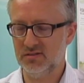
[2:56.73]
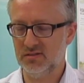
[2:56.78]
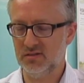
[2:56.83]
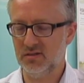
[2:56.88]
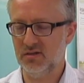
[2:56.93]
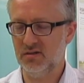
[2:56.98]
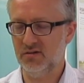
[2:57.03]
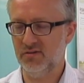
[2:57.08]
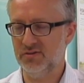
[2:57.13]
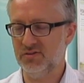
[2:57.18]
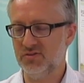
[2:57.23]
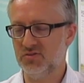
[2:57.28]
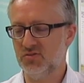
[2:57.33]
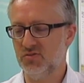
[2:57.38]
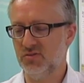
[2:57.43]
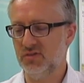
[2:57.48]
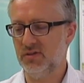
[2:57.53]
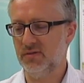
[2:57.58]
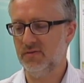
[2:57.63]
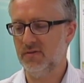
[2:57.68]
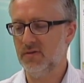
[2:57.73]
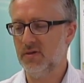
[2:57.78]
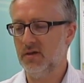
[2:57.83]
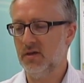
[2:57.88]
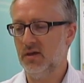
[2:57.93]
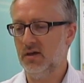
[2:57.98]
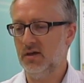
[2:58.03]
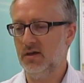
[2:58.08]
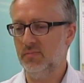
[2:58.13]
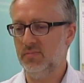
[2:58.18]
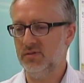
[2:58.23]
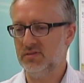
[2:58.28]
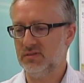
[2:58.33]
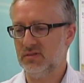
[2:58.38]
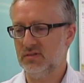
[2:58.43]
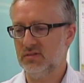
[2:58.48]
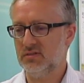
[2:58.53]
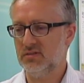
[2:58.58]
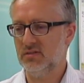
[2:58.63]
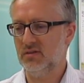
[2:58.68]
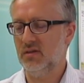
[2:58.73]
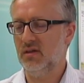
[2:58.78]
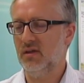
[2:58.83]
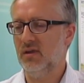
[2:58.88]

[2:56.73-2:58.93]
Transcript: as a car industry business.